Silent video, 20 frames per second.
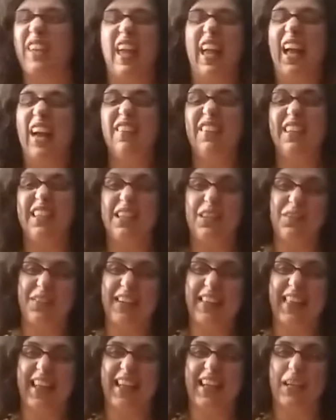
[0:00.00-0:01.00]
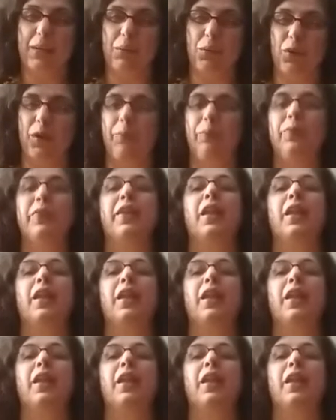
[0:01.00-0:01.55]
I really don't want that anymore.